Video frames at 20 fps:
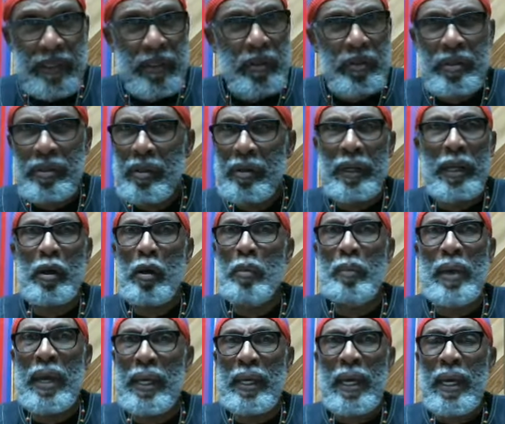So, you know, they're going to
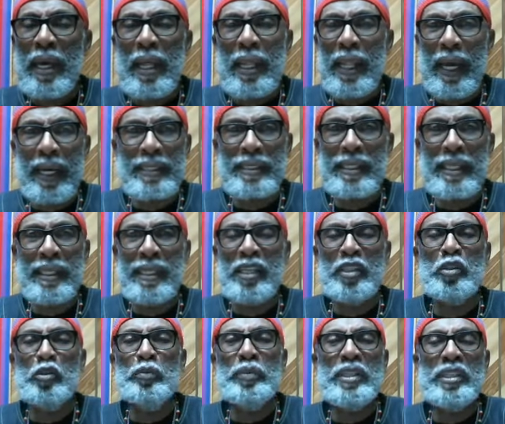make, like I said,
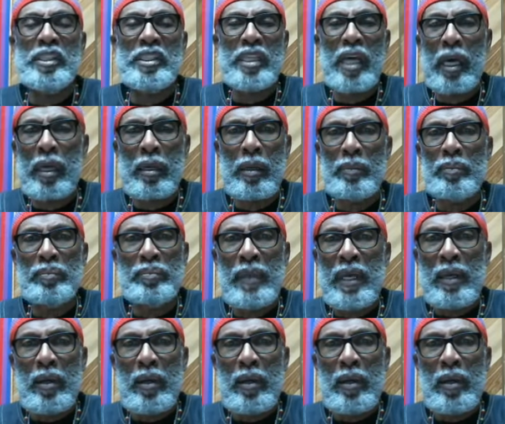unless you've been shot up